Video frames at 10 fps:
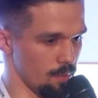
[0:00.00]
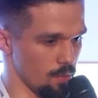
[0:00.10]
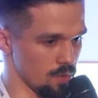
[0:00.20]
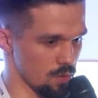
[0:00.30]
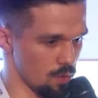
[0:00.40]

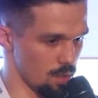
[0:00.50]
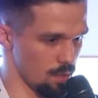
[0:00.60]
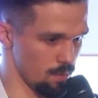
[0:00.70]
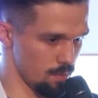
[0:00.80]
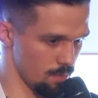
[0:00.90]

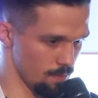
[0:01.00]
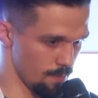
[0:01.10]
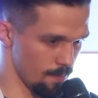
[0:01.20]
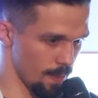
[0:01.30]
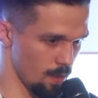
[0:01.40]
bookstore,
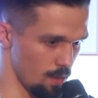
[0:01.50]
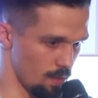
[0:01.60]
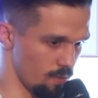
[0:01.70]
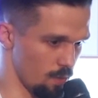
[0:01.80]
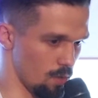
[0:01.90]

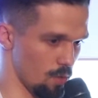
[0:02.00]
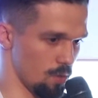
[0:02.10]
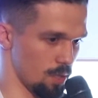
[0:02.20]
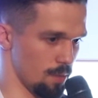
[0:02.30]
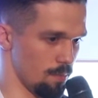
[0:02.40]
if we go
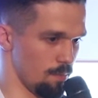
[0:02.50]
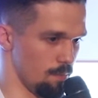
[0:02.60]
on the